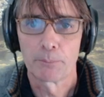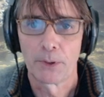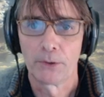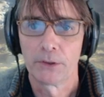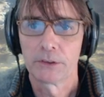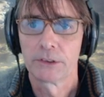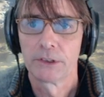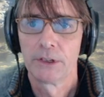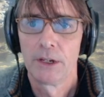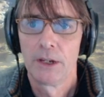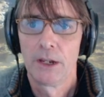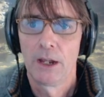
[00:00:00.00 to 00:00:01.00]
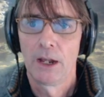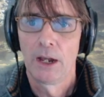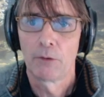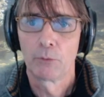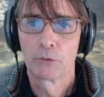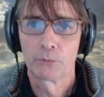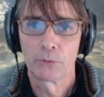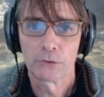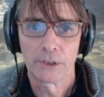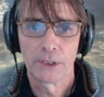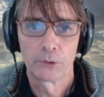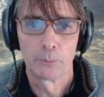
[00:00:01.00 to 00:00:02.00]
of products, I would
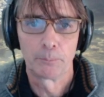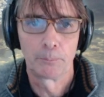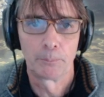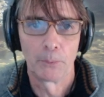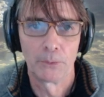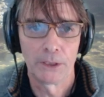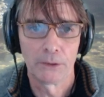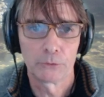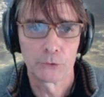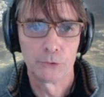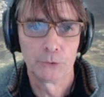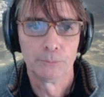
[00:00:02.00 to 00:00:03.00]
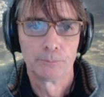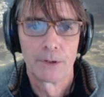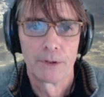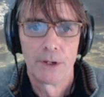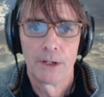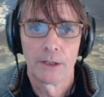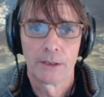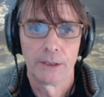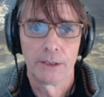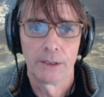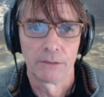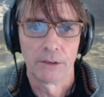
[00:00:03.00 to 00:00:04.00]
first like to point out to you
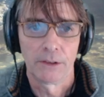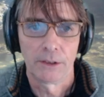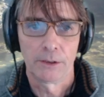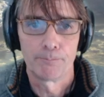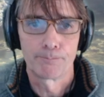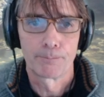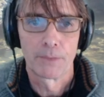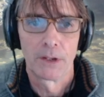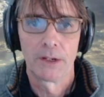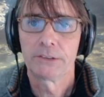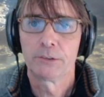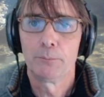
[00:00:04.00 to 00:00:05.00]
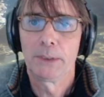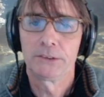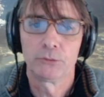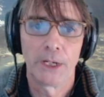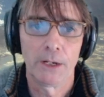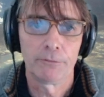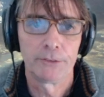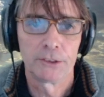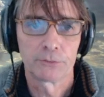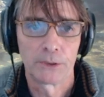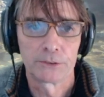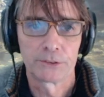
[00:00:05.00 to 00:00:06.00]
that let's imagine we have
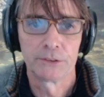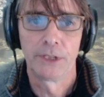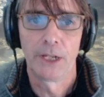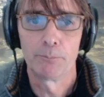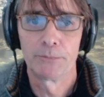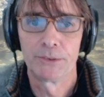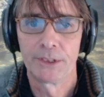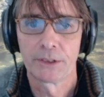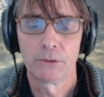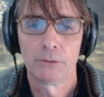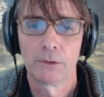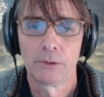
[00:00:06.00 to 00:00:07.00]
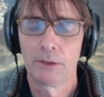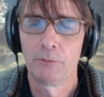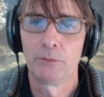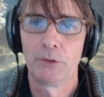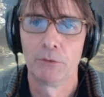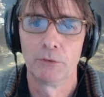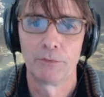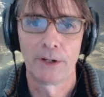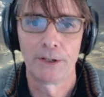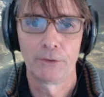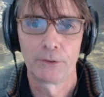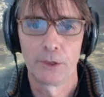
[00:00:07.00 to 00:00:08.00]
this function m0, and you will
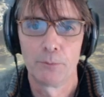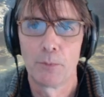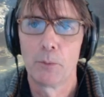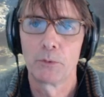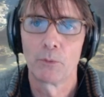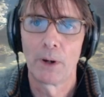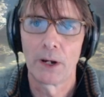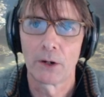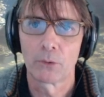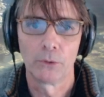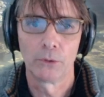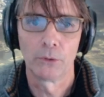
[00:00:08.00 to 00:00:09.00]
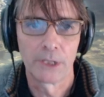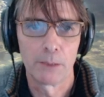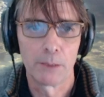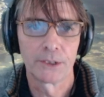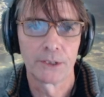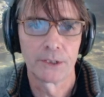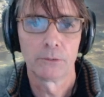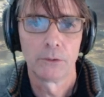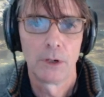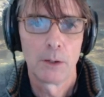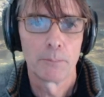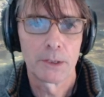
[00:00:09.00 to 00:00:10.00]
find out in a moment why I call this m0.
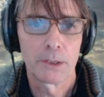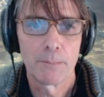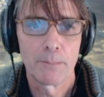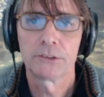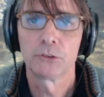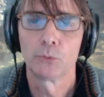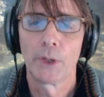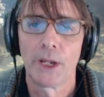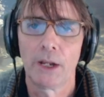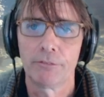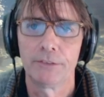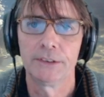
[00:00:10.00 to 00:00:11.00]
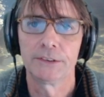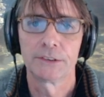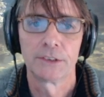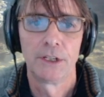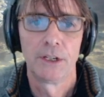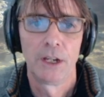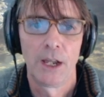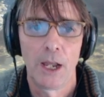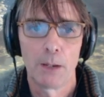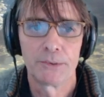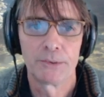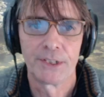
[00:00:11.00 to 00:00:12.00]
But imagine we have this
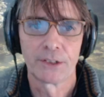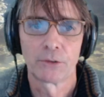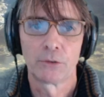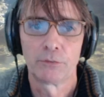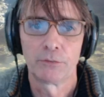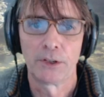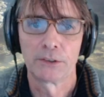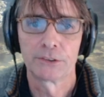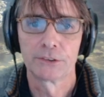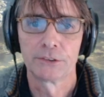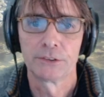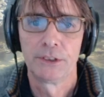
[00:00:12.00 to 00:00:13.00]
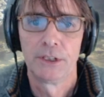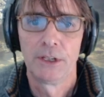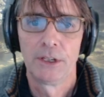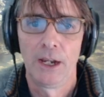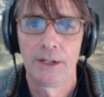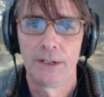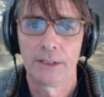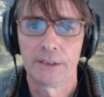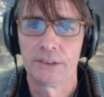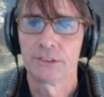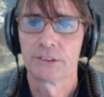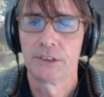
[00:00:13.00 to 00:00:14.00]
m0 function, and that
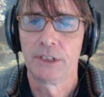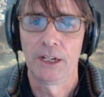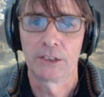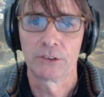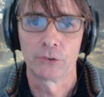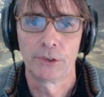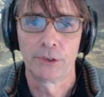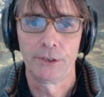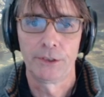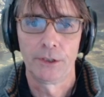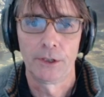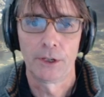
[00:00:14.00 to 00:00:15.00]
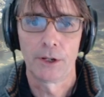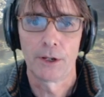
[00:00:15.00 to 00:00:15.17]
is actually